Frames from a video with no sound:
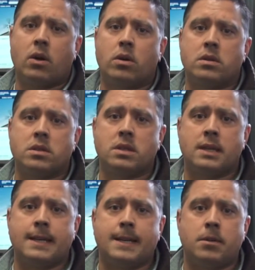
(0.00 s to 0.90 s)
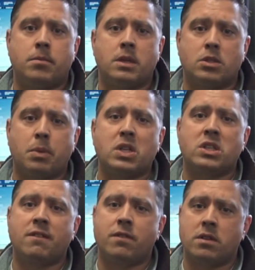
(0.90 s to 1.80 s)
hours,
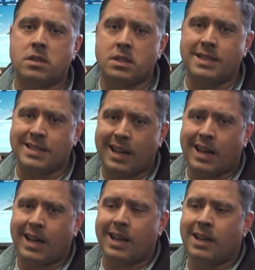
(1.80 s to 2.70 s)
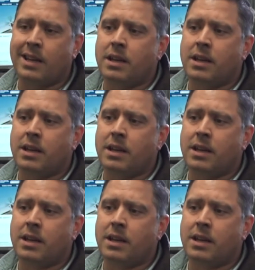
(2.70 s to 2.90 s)
especially for this design.